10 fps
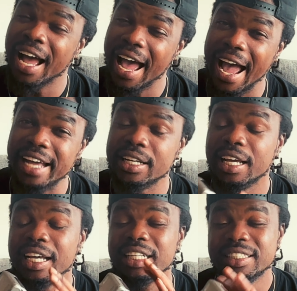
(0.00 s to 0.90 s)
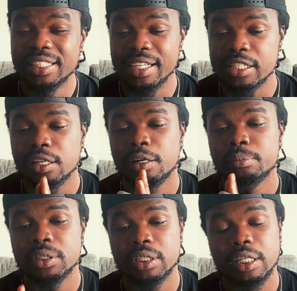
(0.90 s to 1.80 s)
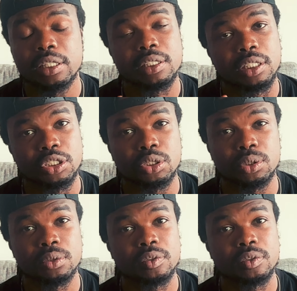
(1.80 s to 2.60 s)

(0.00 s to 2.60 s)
had this particular issue.